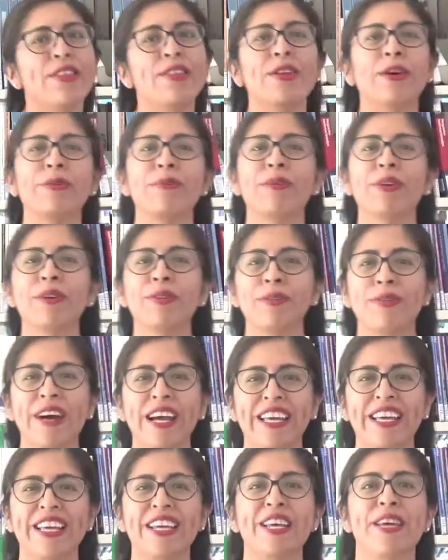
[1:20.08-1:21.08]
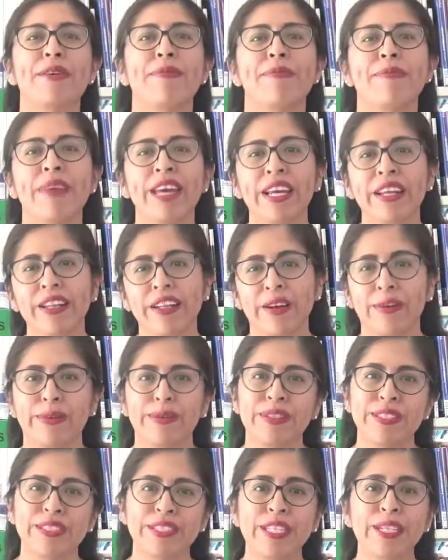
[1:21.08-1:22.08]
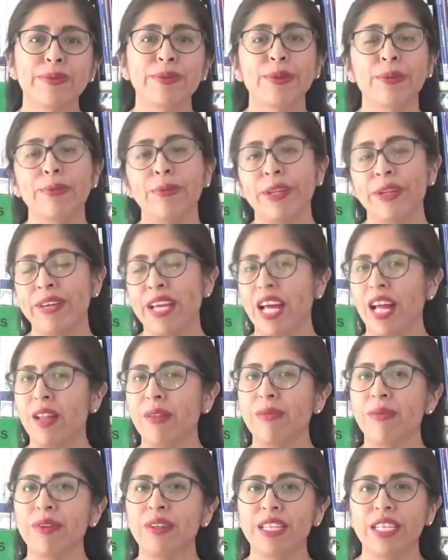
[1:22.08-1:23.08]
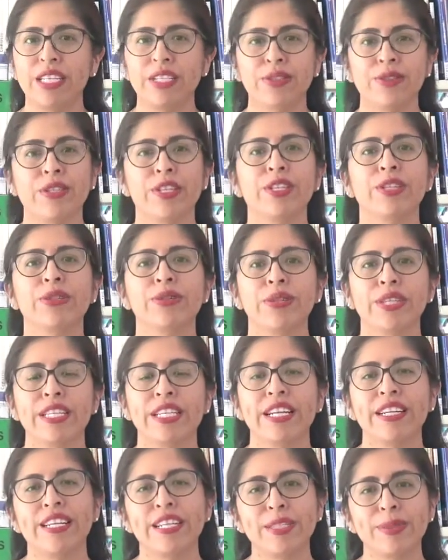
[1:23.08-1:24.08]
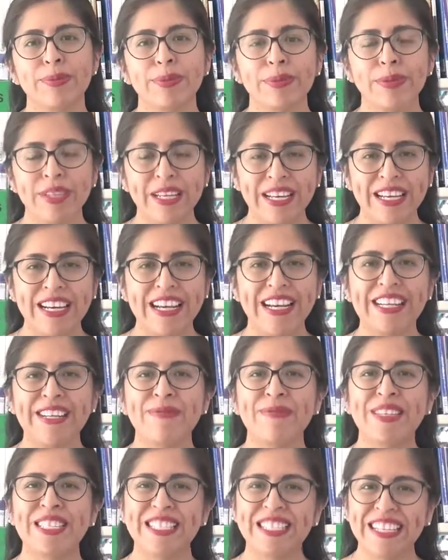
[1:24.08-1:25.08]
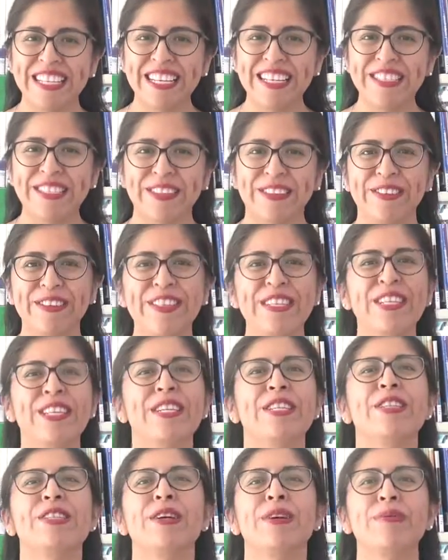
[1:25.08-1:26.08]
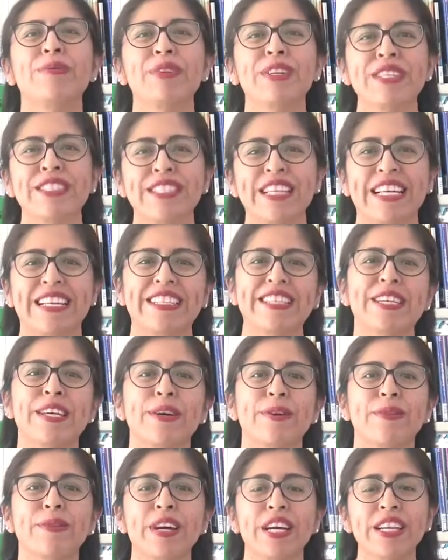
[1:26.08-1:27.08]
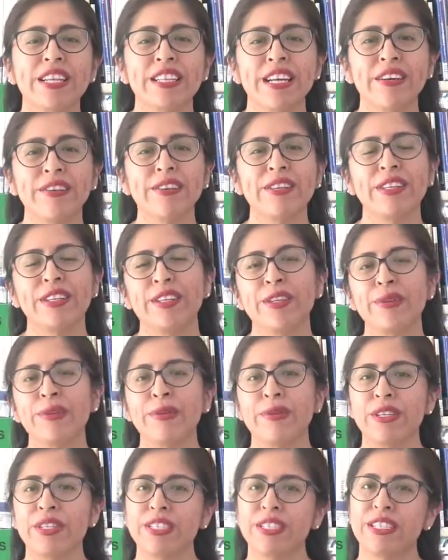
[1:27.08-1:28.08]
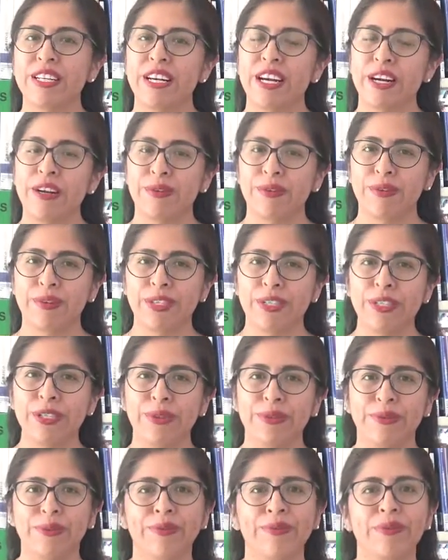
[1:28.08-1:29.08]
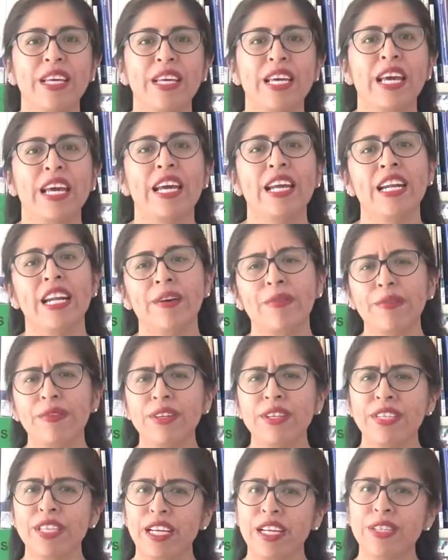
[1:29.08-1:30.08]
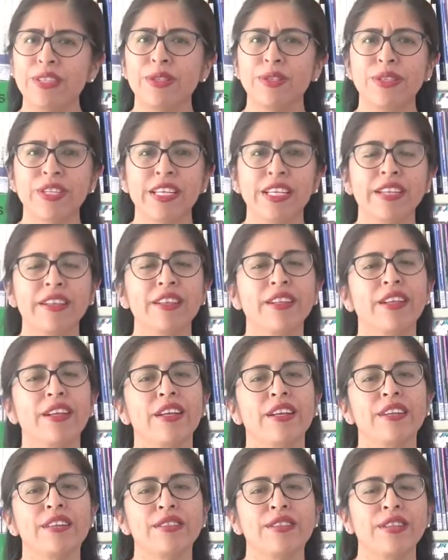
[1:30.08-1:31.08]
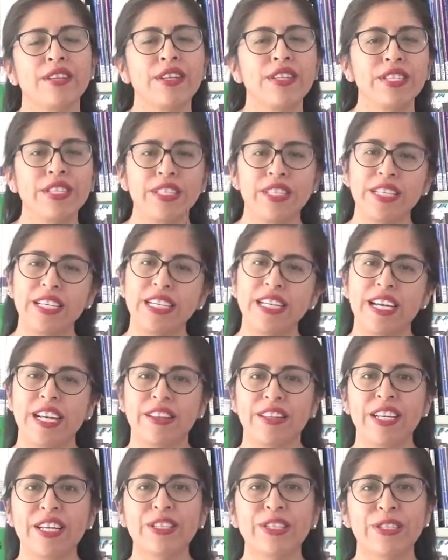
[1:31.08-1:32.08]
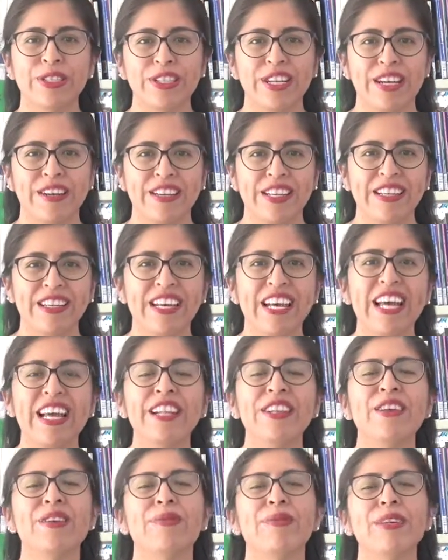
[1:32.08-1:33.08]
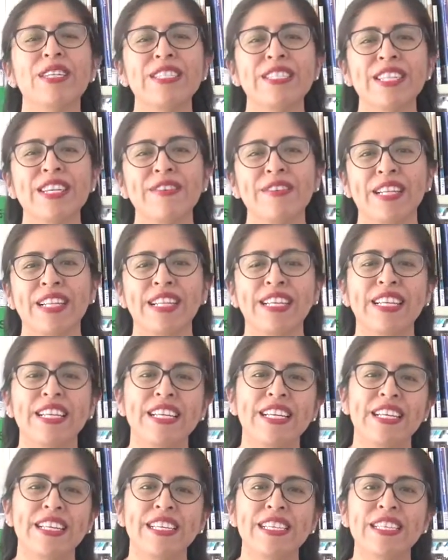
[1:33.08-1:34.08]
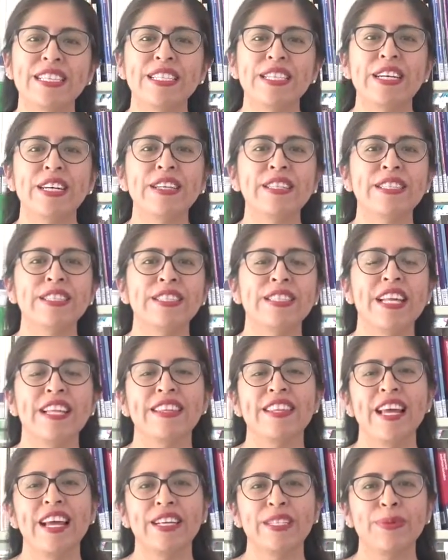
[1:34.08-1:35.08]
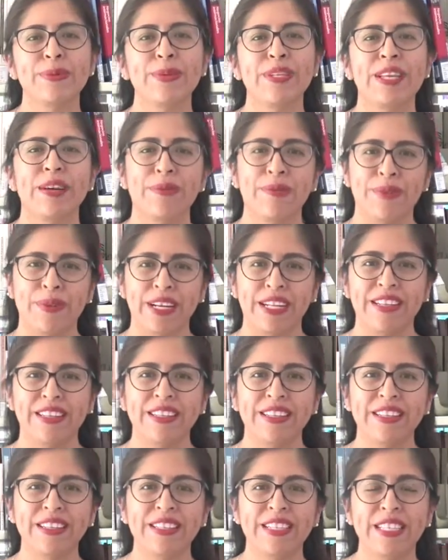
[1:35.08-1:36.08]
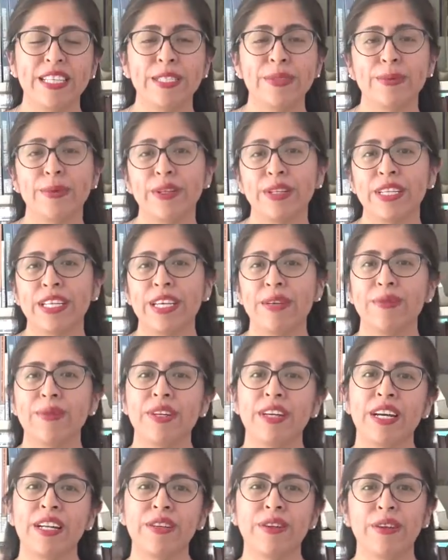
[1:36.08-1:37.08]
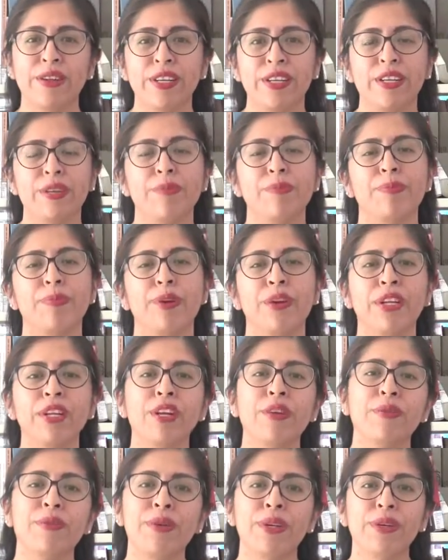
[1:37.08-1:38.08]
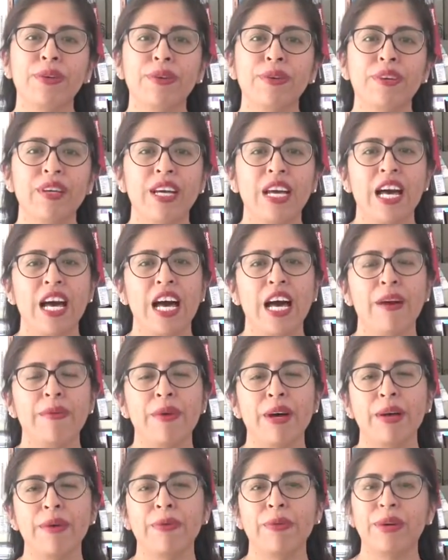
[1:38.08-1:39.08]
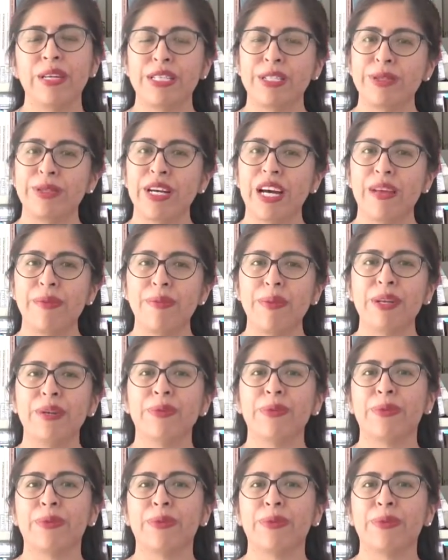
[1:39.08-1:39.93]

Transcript: Number five, make notes. This will be helpful if you are doing an, an investigation. Number six, write down the new words that are for you. And after that, you can search it in a dictionary. And number seven, discuss the text with a friend. This will give you another point of view about what you have been